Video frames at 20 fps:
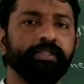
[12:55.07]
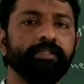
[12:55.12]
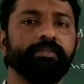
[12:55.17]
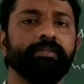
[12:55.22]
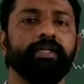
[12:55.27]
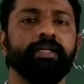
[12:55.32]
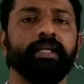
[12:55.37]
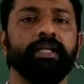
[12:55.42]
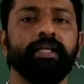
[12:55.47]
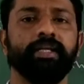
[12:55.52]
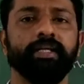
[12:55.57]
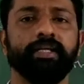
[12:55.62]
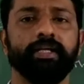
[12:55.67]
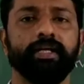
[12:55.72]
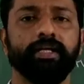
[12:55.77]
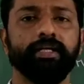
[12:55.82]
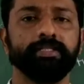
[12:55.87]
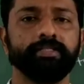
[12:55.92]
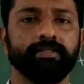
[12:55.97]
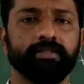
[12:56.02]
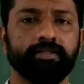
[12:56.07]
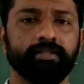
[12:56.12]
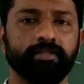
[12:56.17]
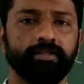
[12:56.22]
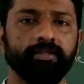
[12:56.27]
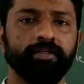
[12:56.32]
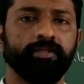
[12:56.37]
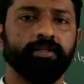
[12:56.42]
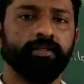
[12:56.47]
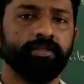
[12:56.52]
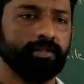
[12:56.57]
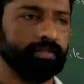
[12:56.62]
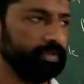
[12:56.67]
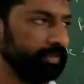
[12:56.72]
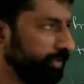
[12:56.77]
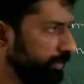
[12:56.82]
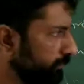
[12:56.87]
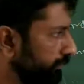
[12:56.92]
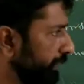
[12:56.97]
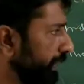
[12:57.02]
That indicates
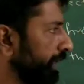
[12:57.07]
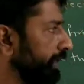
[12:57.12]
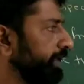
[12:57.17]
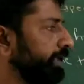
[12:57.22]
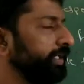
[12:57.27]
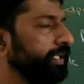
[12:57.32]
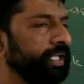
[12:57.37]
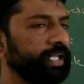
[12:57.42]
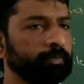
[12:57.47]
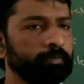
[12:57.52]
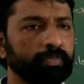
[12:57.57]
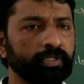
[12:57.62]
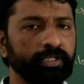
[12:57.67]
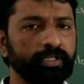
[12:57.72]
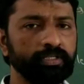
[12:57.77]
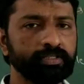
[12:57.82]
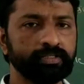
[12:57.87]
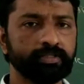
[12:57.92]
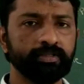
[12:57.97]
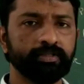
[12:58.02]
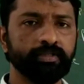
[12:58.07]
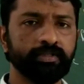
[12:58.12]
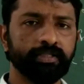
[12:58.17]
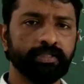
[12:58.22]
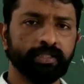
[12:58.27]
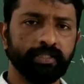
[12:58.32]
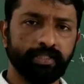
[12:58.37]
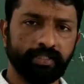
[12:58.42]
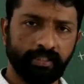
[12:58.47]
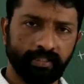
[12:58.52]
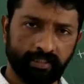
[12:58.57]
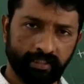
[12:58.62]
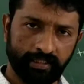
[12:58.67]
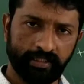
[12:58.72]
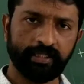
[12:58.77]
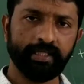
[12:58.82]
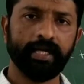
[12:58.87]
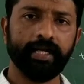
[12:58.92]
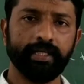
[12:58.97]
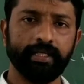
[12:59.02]
if any name is in
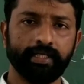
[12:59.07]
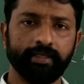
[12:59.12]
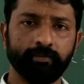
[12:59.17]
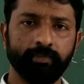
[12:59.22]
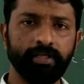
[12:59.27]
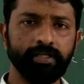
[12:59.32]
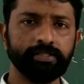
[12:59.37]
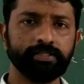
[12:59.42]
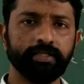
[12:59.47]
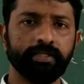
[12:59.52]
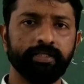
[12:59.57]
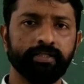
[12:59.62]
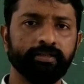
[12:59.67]
italic means